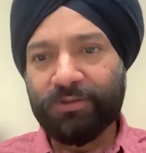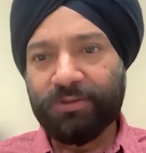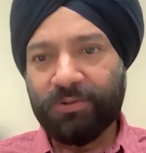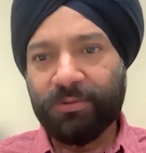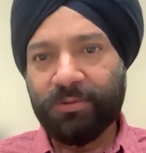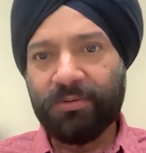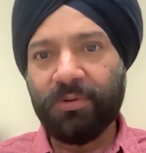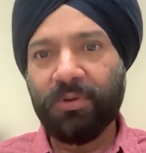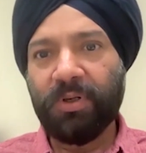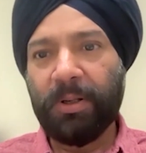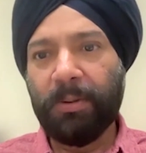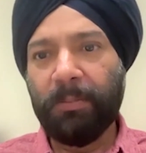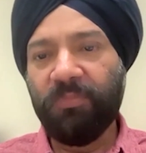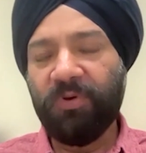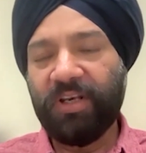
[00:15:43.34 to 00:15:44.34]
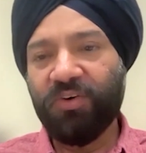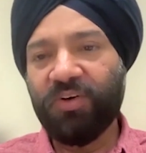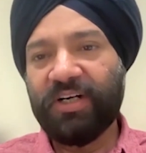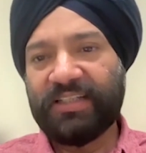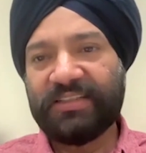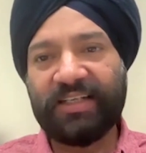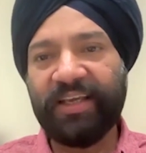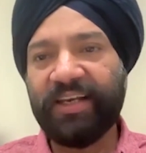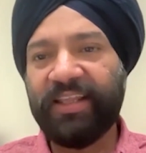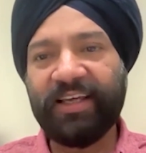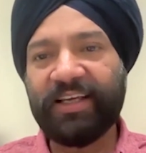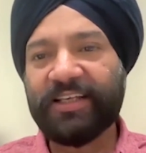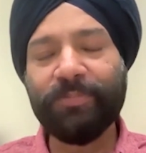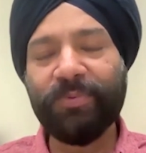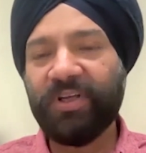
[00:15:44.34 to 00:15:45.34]
So when you're designing
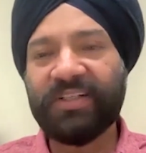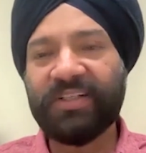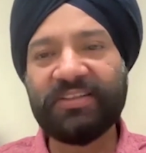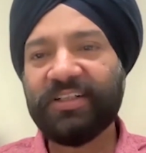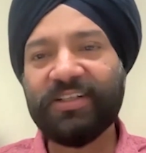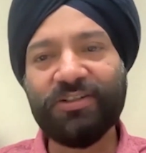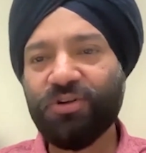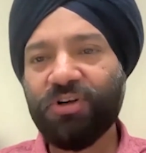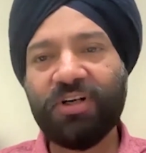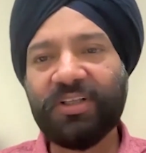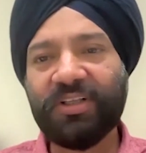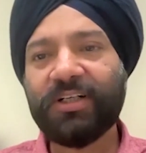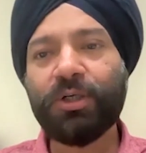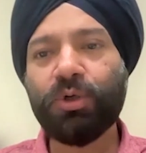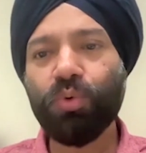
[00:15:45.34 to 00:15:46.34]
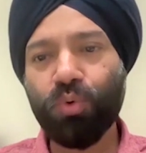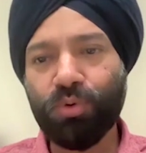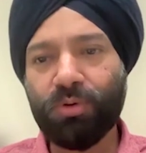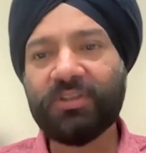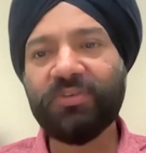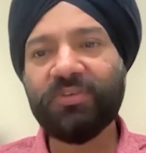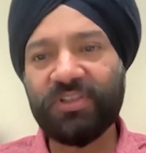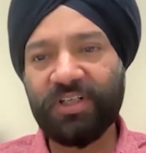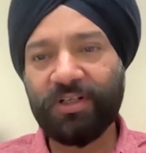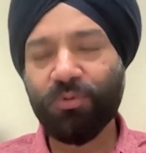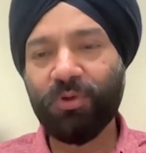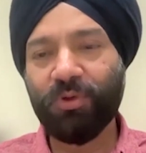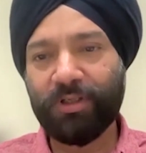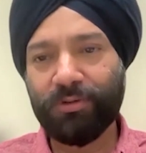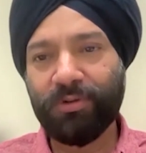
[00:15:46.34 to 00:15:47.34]
experience, it is not the tools which are
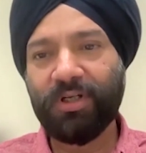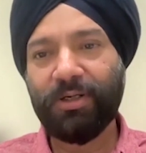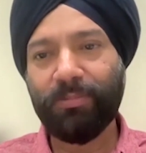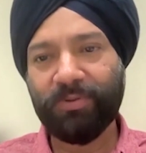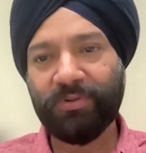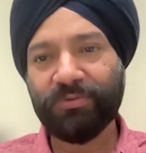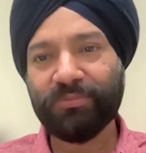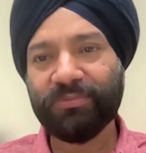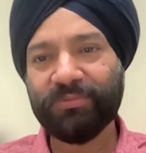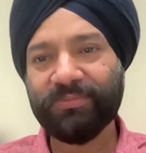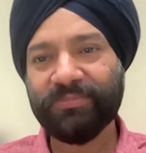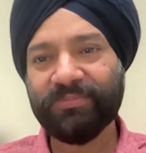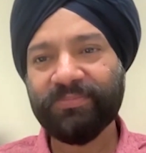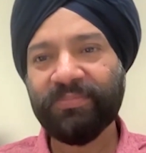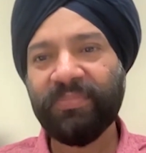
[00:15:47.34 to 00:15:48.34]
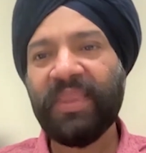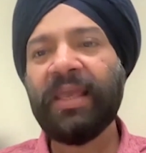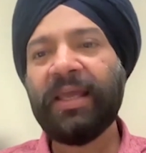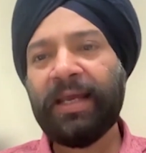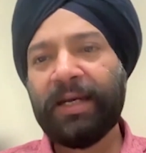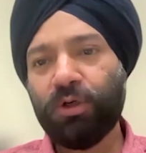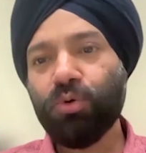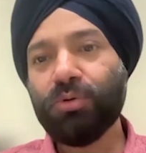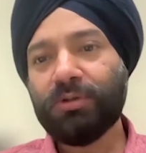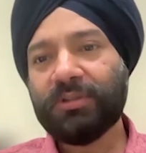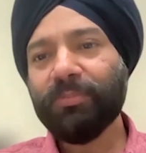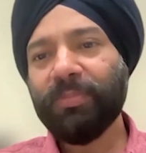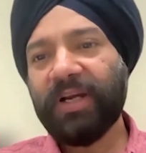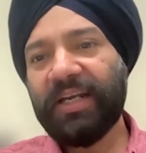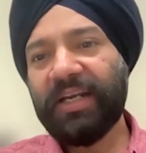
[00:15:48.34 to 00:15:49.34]
going to help you.
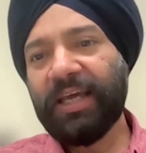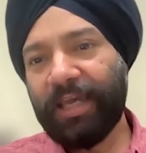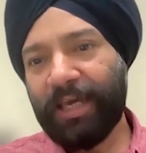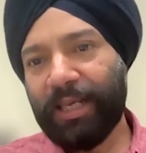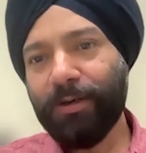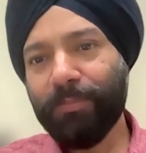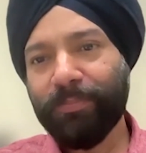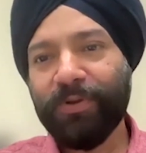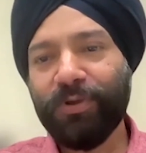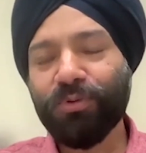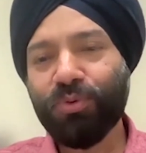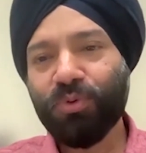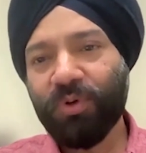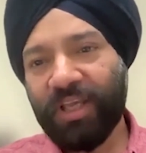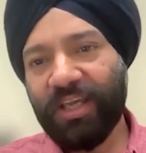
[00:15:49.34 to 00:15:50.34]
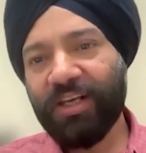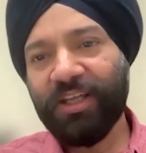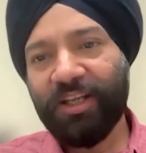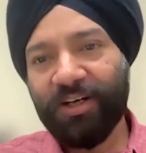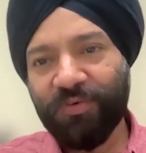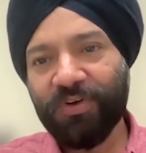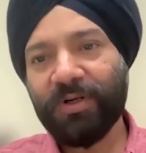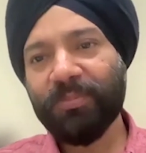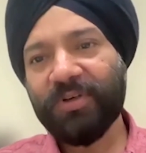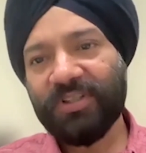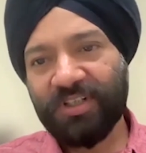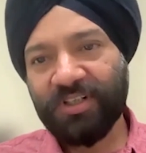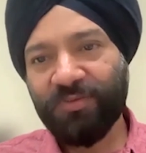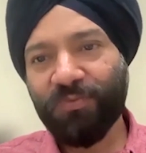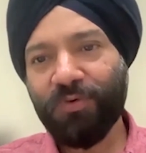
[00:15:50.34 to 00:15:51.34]
Tools might help you in
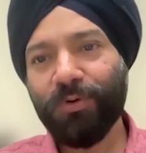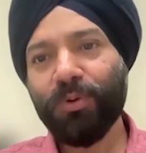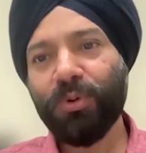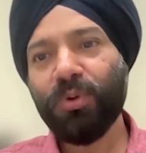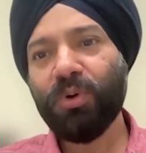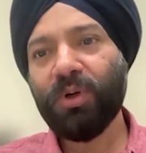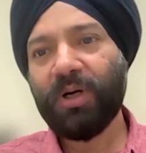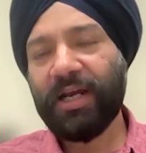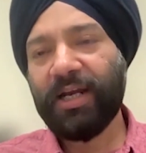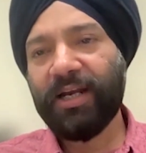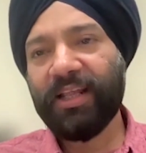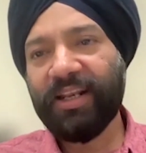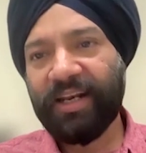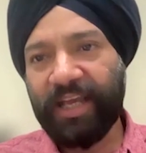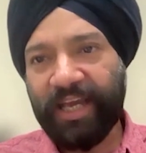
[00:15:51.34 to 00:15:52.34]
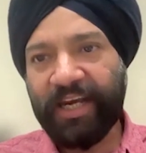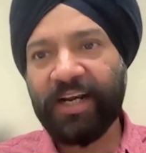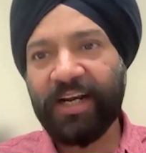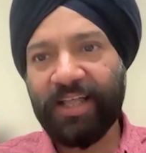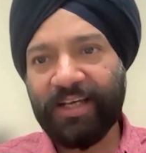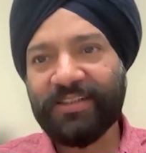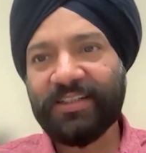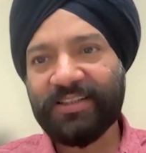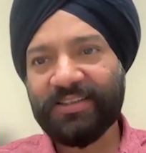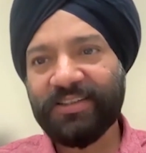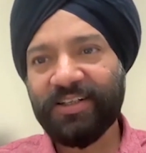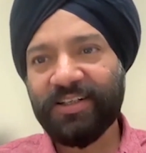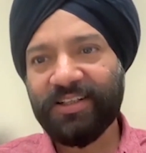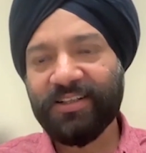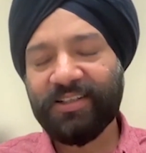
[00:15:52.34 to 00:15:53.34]
information flow and in analyzing
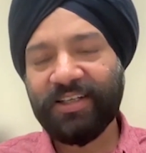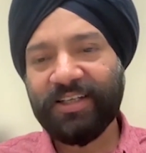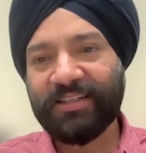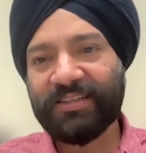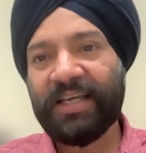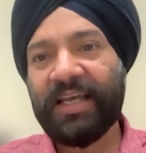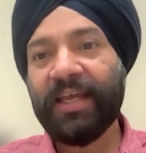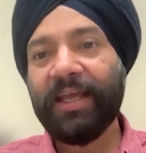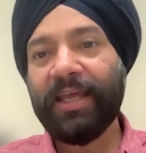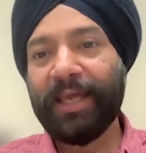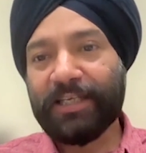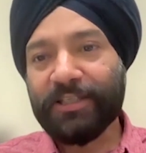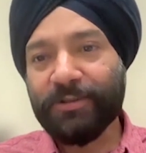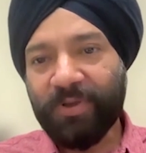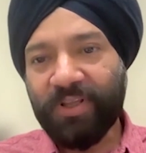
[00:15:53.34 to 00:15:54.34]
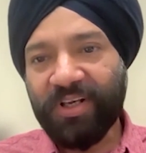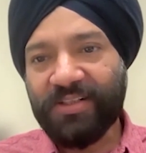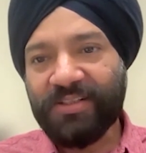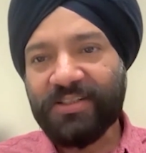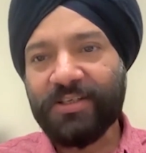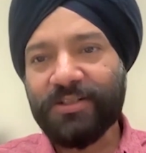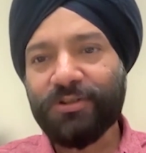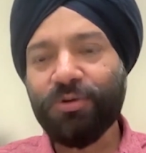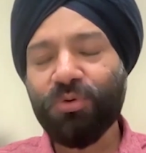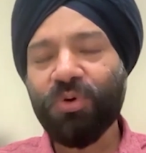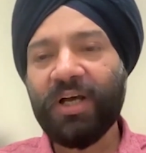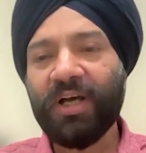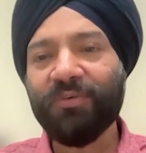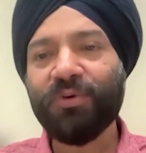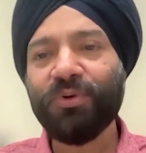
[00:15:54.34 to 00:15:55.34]
certain things. Experiences you
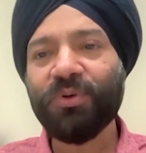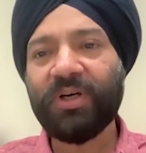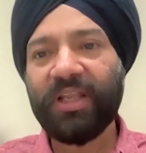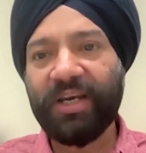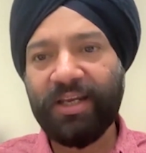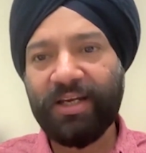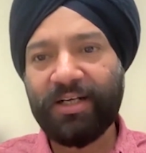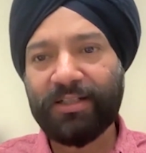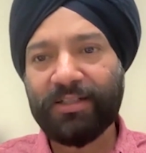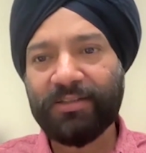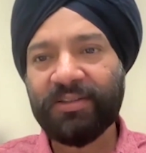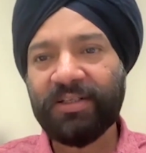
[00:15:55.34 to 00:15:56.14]
have to create.